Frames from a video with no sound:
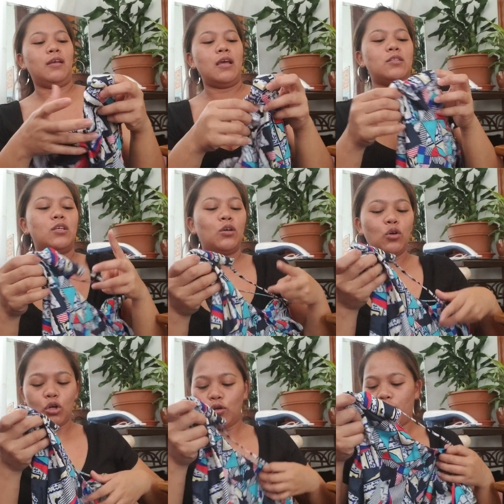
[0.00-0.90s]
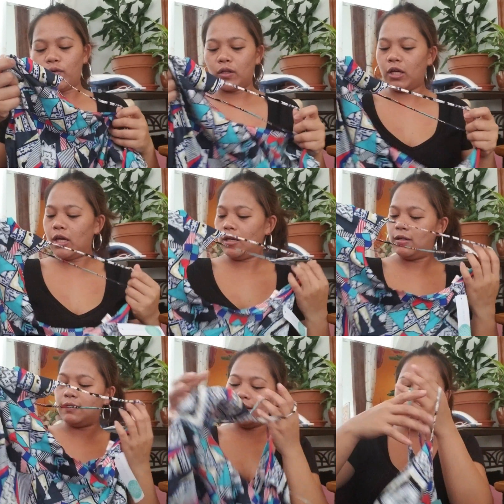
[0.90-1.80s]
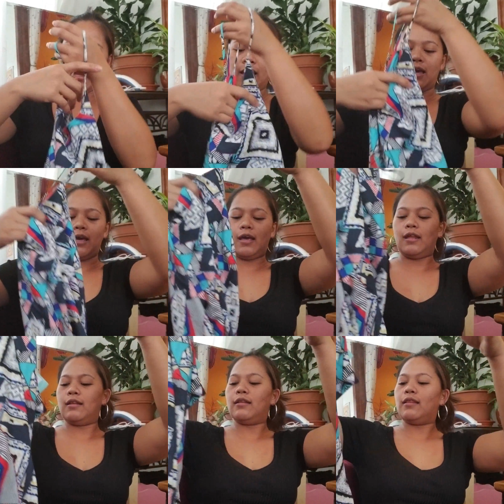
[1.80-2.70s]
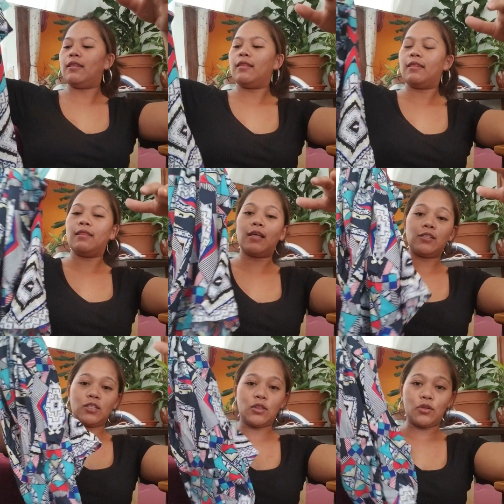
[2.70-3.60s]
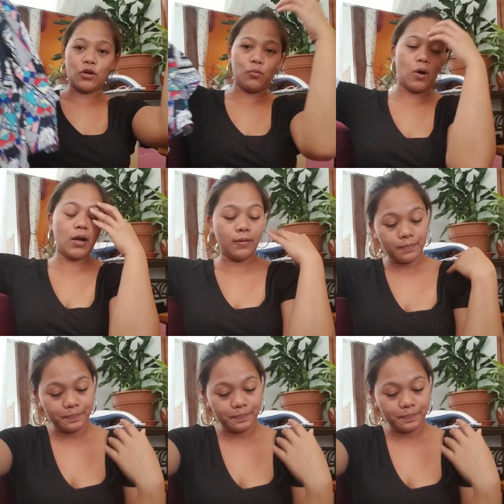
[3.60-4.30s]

It's a good feeling. And that's the third one.